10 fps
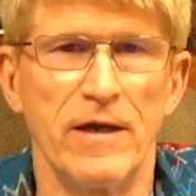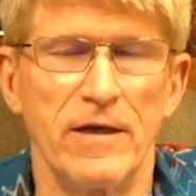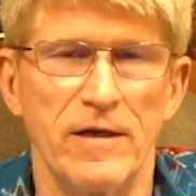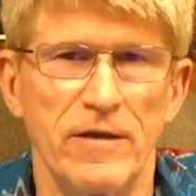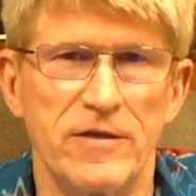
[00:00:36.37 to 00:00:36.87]

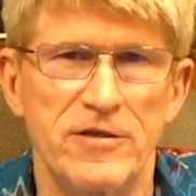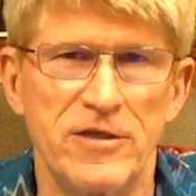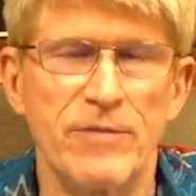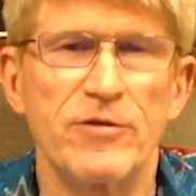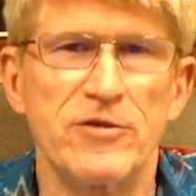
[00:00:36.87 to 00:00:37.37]
And
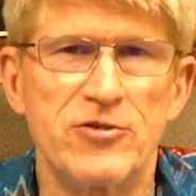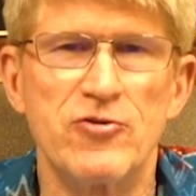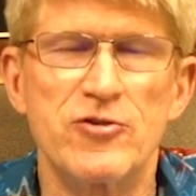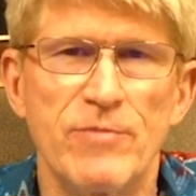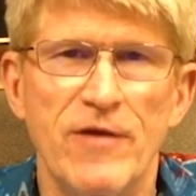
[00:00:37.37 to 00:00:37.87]
typically
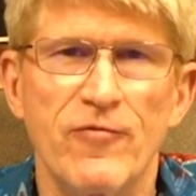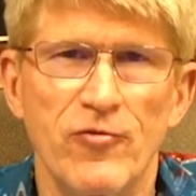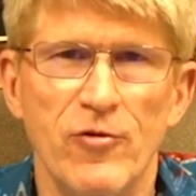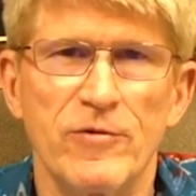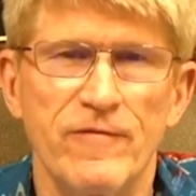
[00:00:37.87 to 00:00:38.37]
shoes are made for
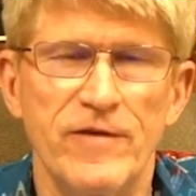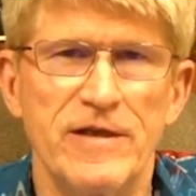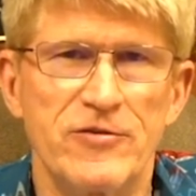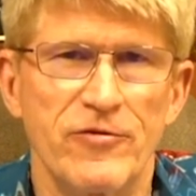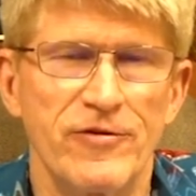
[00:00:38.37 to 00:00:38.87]
normal
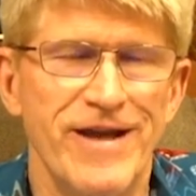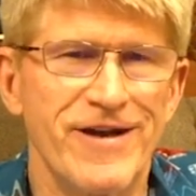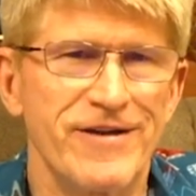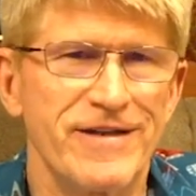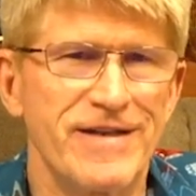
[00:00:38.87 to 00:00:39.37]
feet, so they're
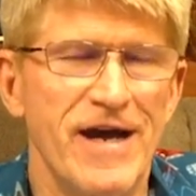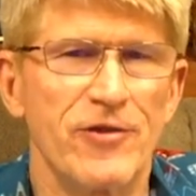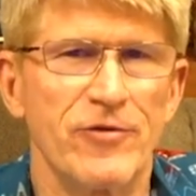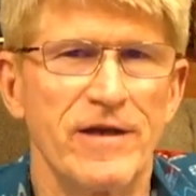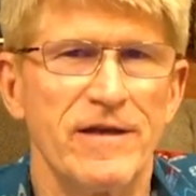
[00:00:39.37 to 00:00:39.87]
not going to
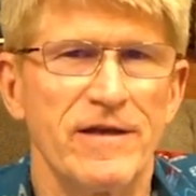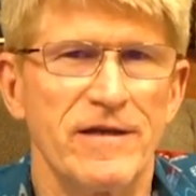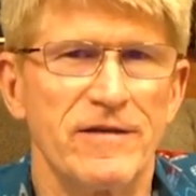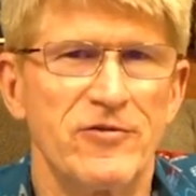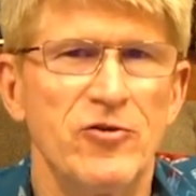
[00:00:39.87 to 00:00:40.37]
tolerate
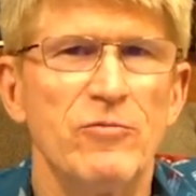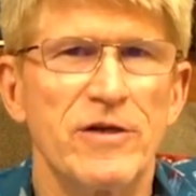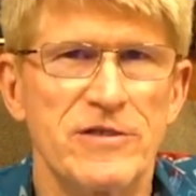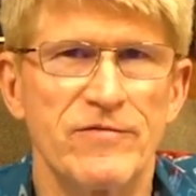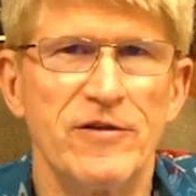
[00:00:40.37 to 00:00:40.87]
too
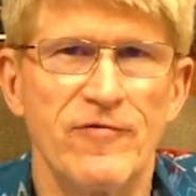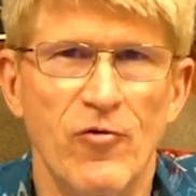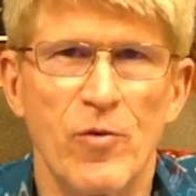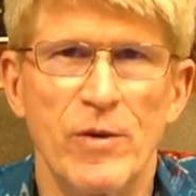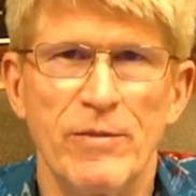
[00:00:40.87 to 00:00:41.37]
much of a
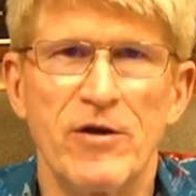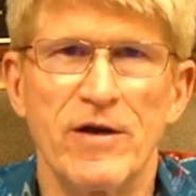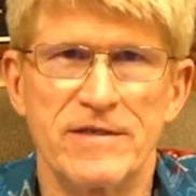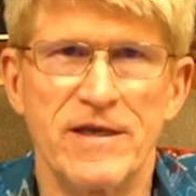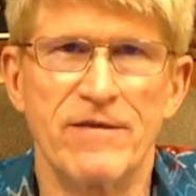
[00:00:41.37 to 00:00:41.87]
deformity
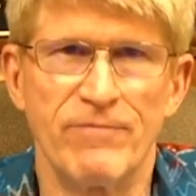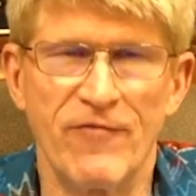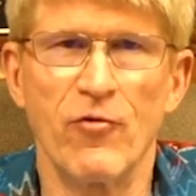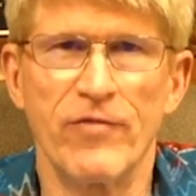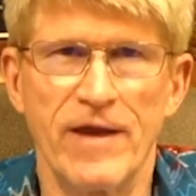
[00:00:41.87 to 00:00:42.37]

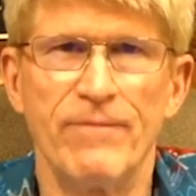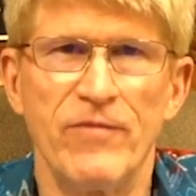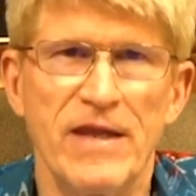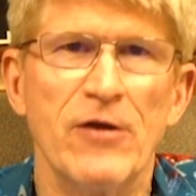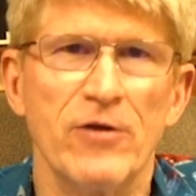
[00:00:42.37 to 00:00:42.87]
before they
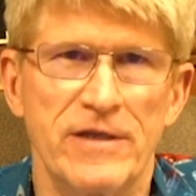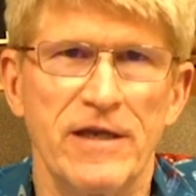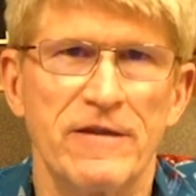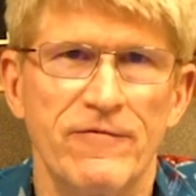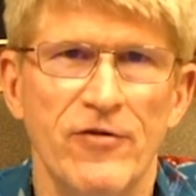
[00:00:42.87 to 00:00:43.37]

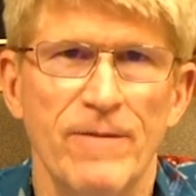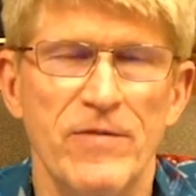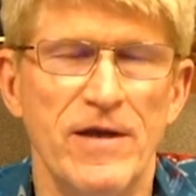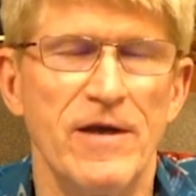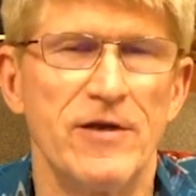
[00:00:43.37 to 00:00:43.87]
irritate the foot.
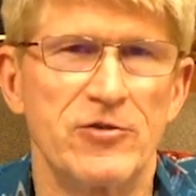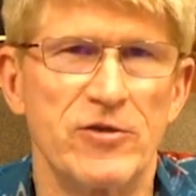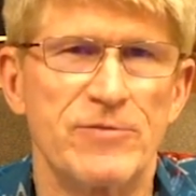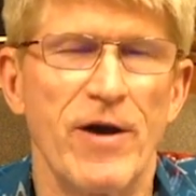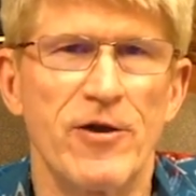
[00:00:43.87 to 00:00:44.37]
So
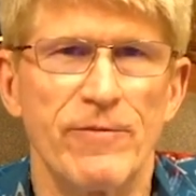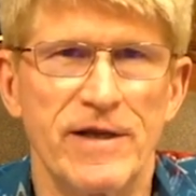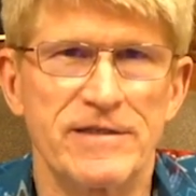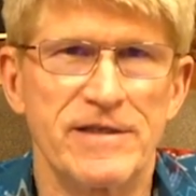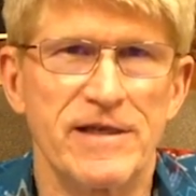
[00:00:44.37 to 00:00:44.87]
as
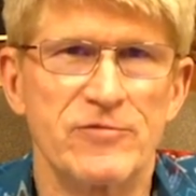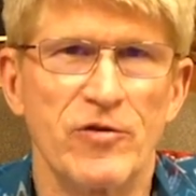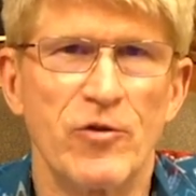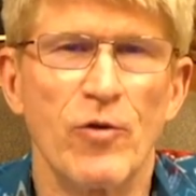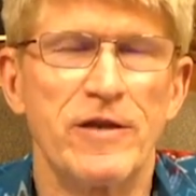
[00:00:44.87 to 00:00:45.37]
Spider-Man says,
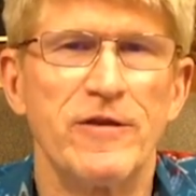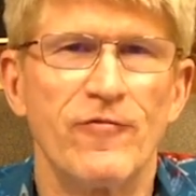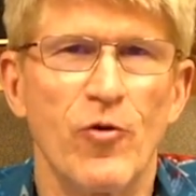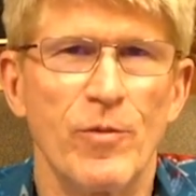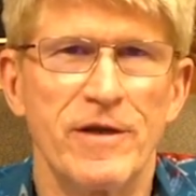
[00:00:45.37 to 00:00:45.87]
with great
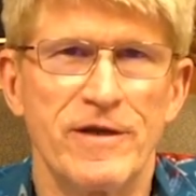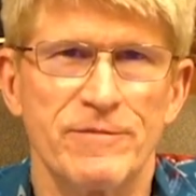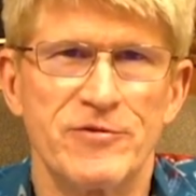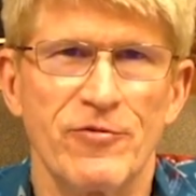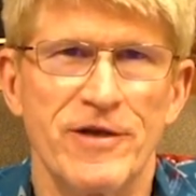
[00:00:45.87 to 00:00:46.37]
deformity
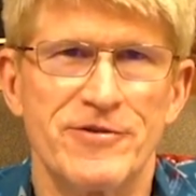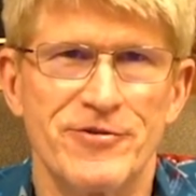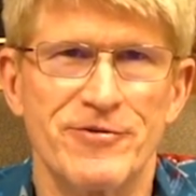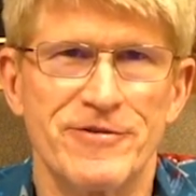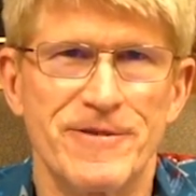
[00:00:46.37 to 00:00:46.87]
comes great
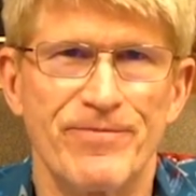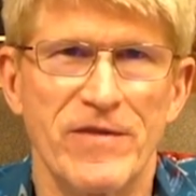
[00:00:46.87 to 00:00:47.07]
shoes.